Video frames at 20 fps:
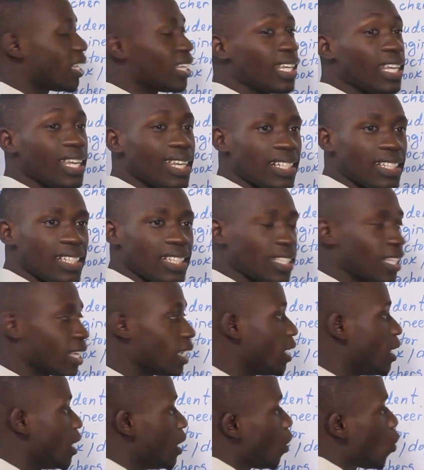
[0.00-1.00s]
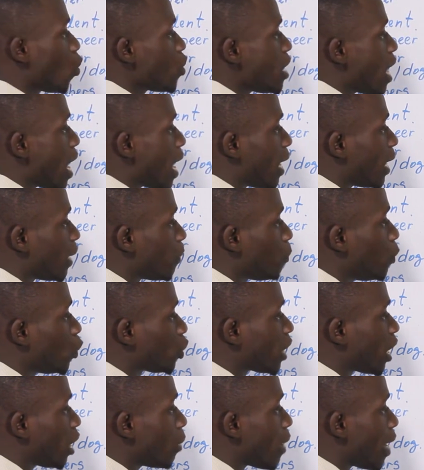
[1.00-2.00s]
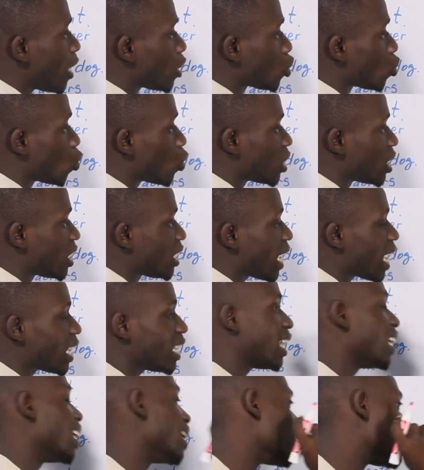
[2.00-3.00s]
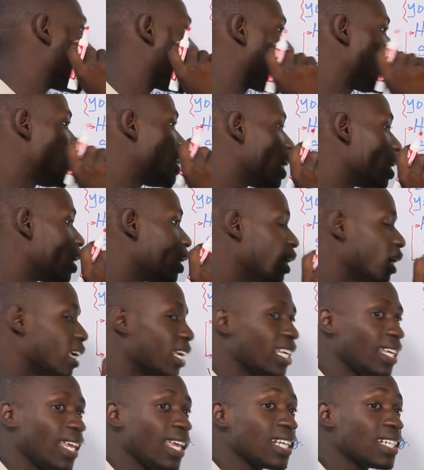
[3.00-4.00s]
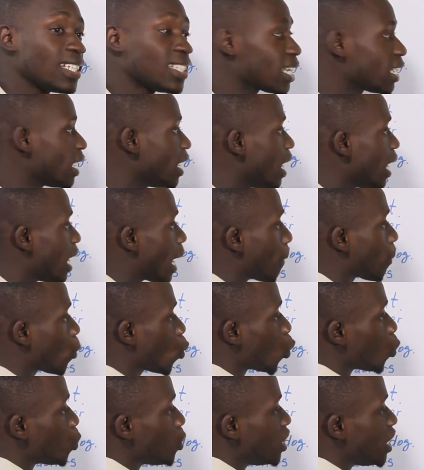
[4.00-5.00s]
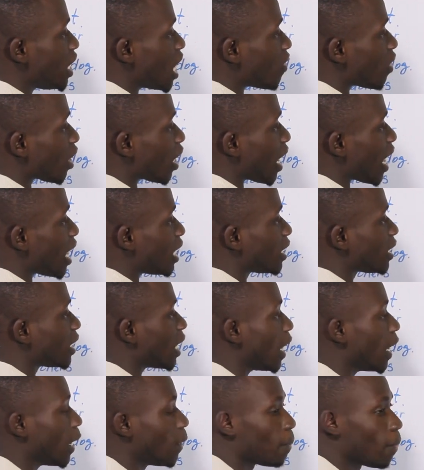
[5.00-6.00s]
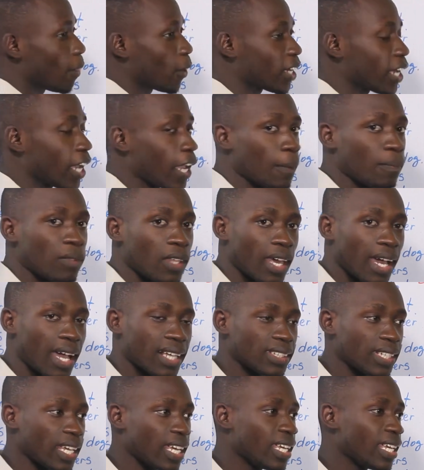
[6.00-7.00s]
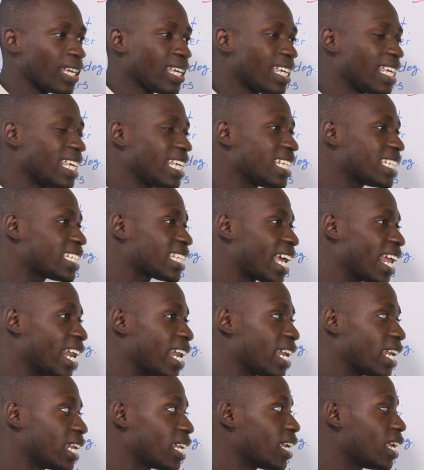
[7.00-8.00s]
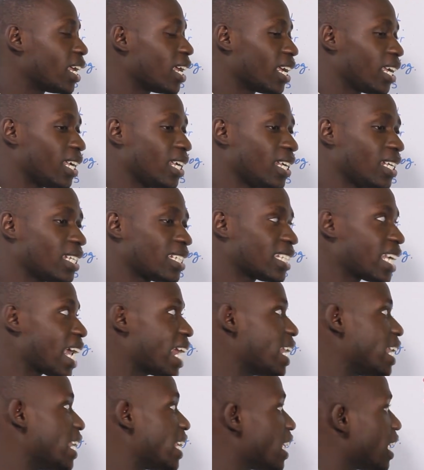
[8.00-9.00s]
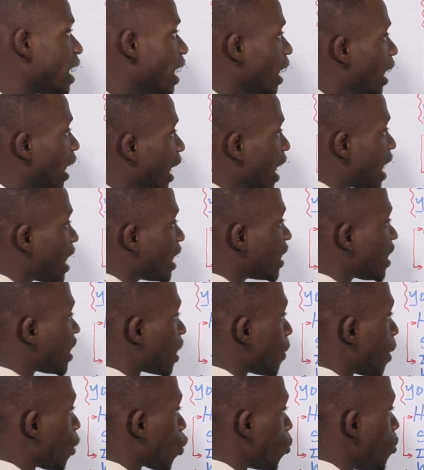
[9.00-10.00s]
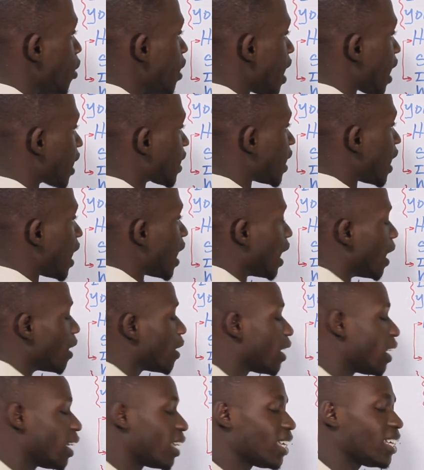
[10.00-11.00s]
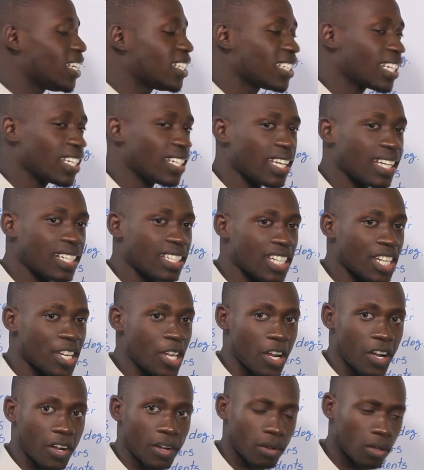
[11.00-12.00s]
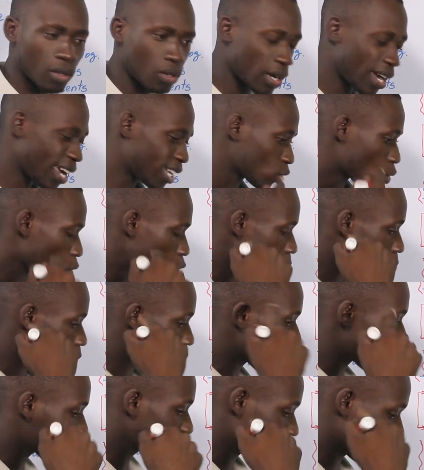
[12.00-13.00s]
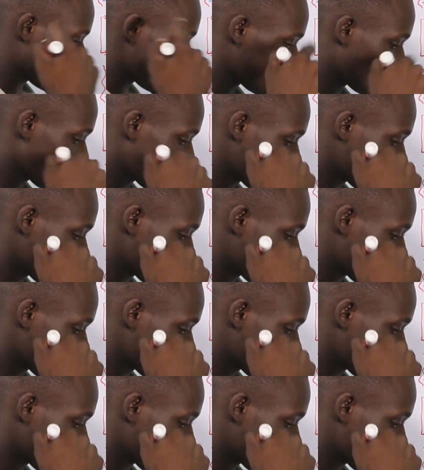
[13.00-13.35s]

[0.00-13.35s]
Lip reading: is, kounia, puisque le bay son z, z, is, la combine avec n sa, ok? I say, he's an, n sa va le combine avec sa, he's an engineer. Est-ce que vous remarquez?